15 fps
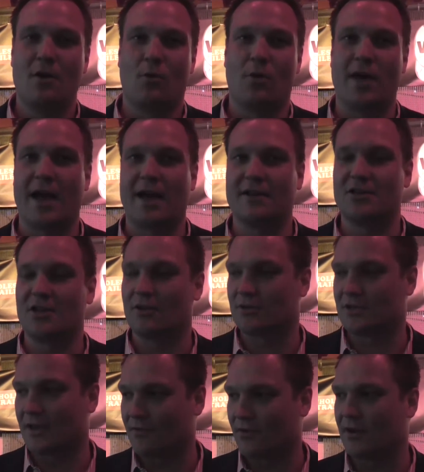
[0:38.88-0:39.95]
We had Channel
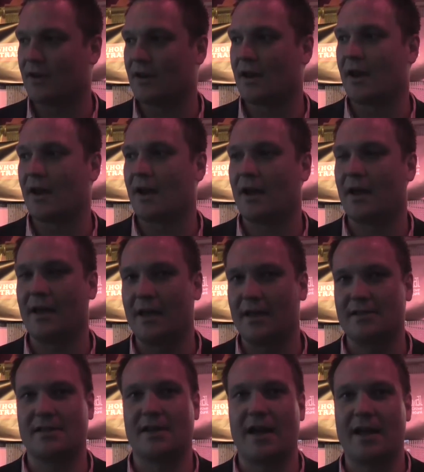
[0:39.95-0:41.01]
7
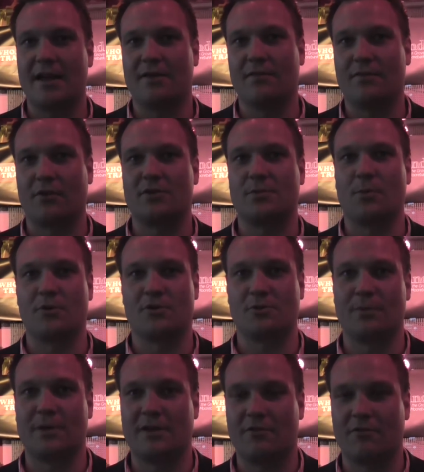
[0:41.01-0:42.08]
here today, and Fox Sports
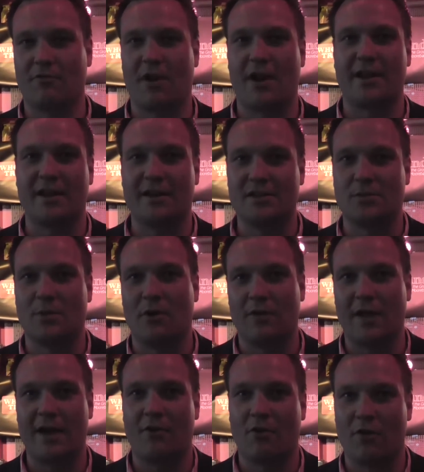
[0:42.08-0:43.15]
will be running it as well
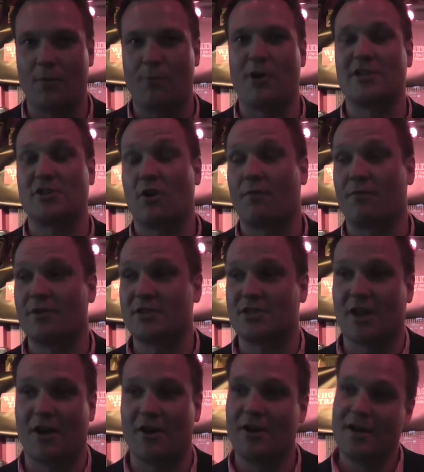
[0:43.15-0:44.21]
later on the press conference,
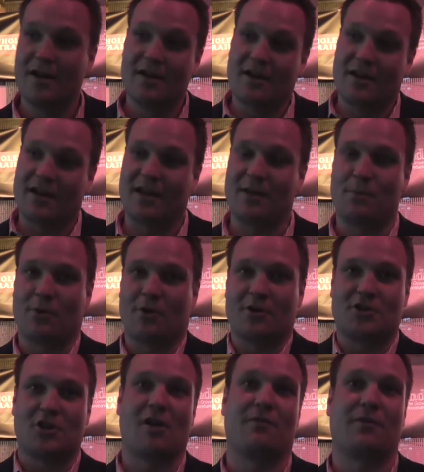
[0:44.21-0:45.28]
so he put on a
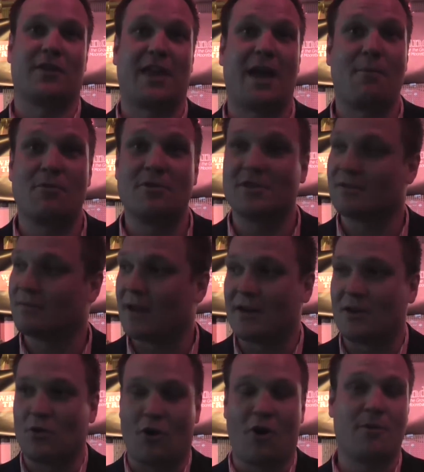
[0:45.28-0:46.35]
show for the cameras,
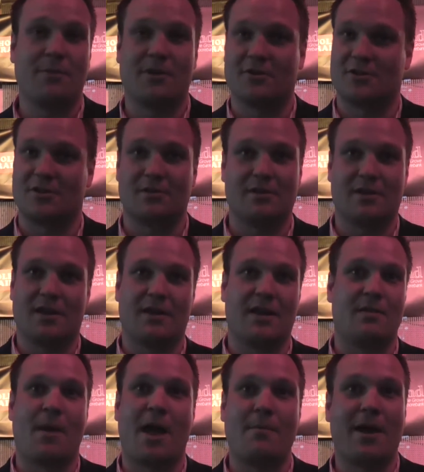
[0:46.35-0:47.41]
and good on him, because
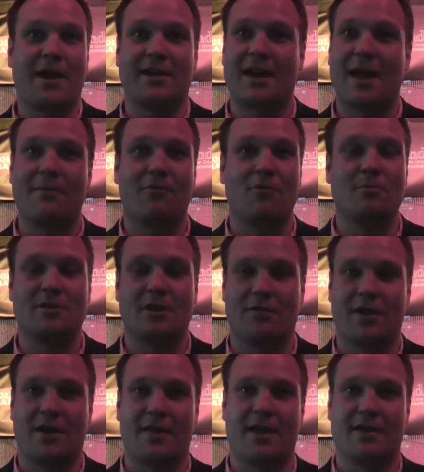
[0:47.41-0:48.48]
he may make a name for himself
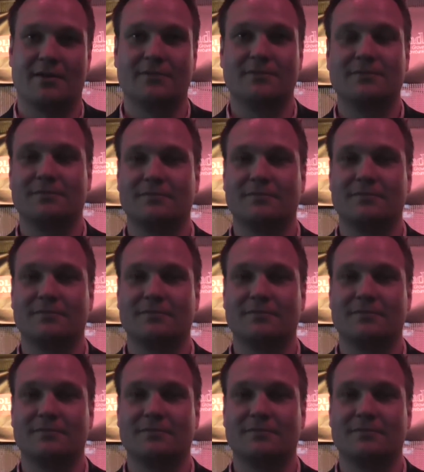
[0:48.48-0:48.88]
out of that.